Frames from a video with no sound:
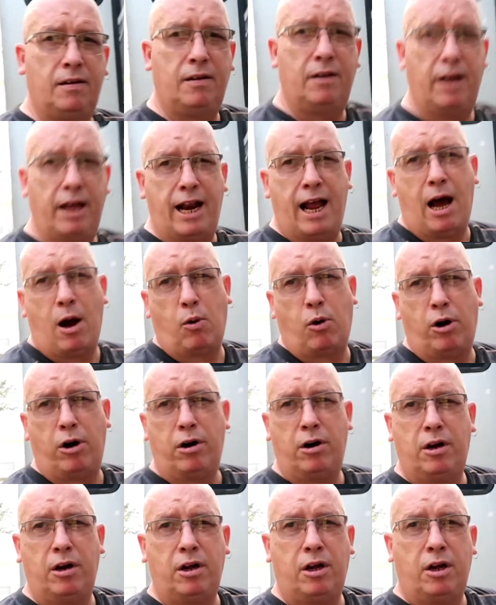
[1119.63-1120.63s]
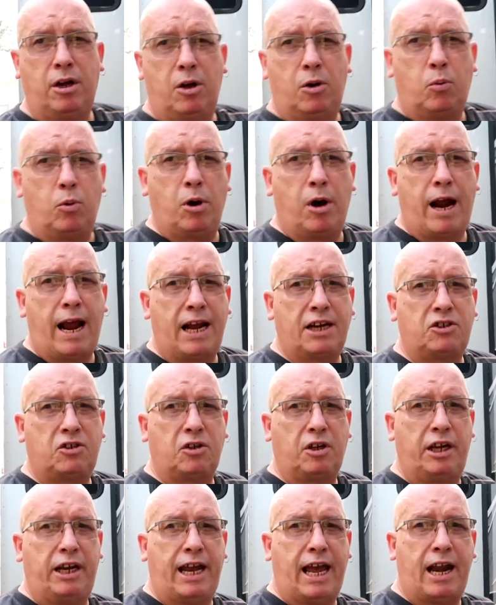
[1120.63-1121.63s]
an hour. We're
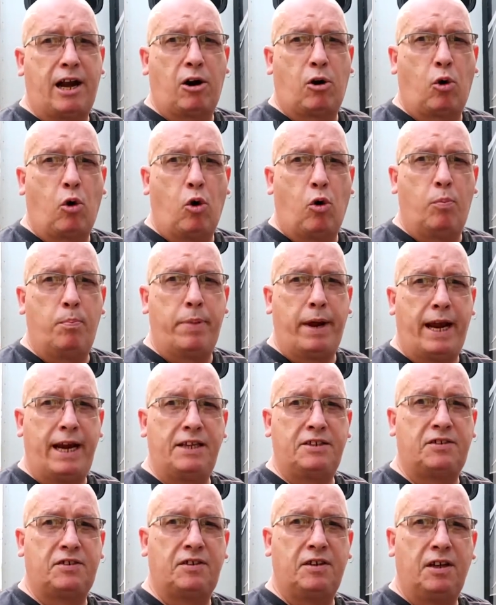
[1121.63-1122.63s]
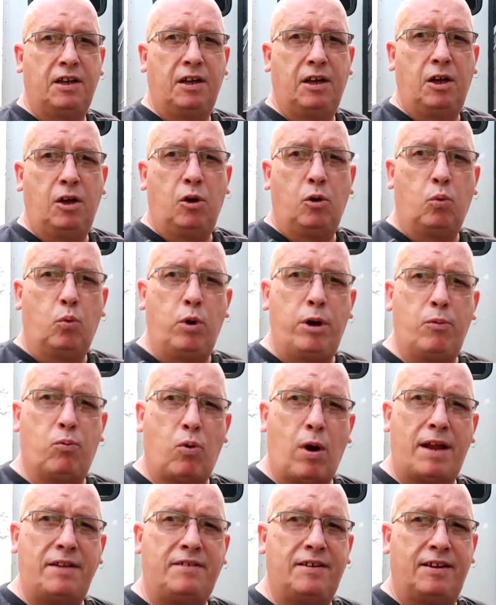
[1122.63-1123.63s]
actually at our home base. We
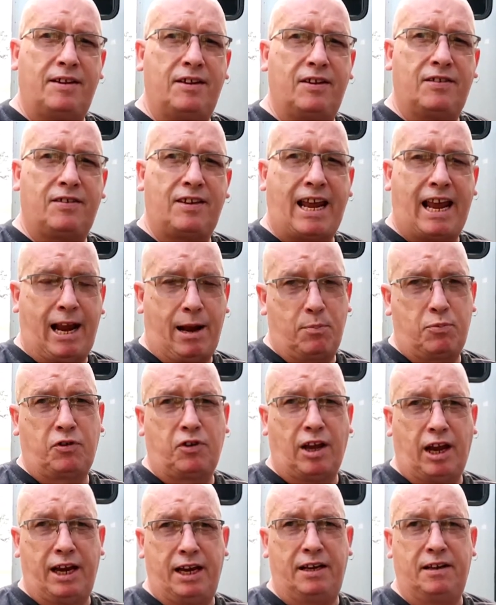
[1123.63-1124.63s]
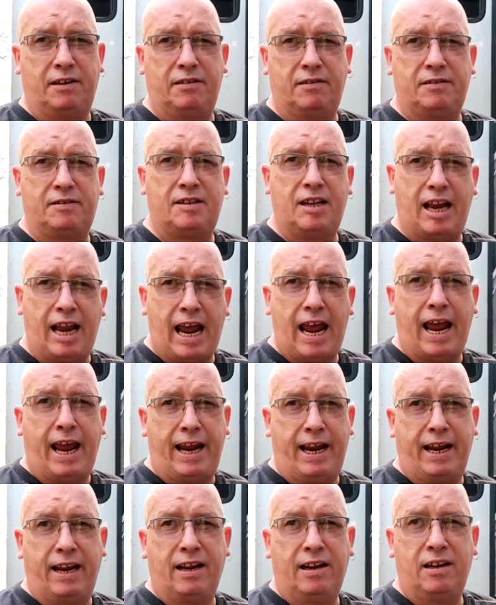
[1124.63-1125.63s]
rented this campsite
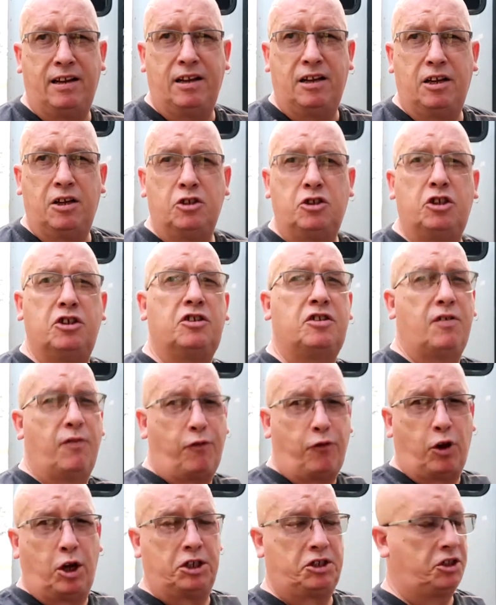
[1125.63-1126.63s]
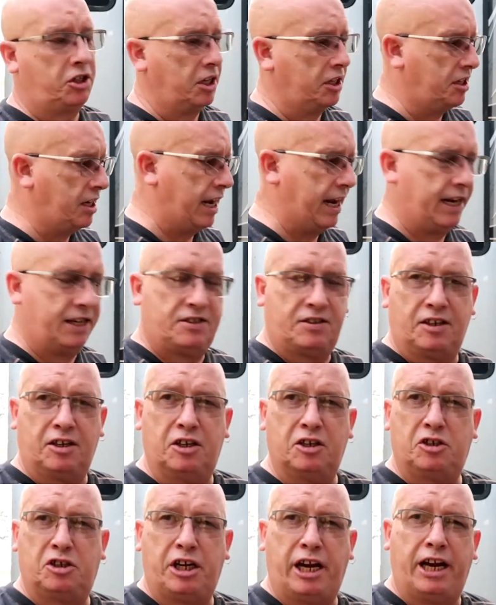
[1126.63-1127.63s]
today just to flush the tanks and
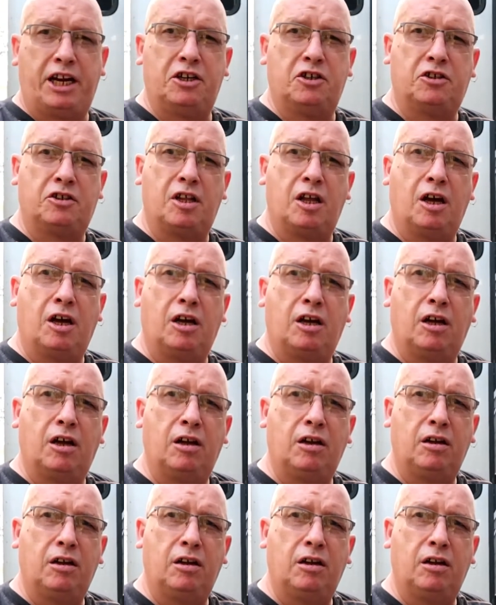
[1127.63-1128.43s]
to change the